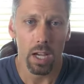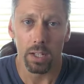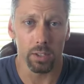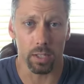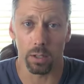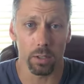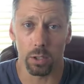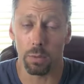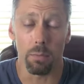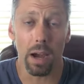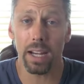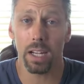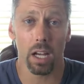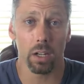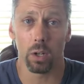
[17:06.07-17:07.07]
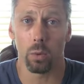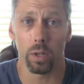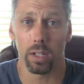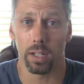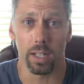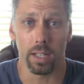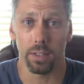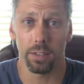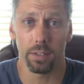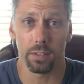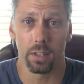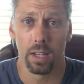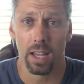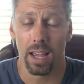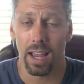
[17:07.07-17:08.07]
So you might not know what it
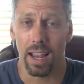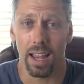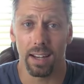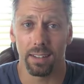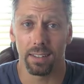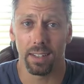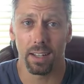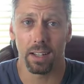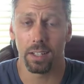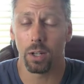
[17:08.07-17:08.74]
is. And uh,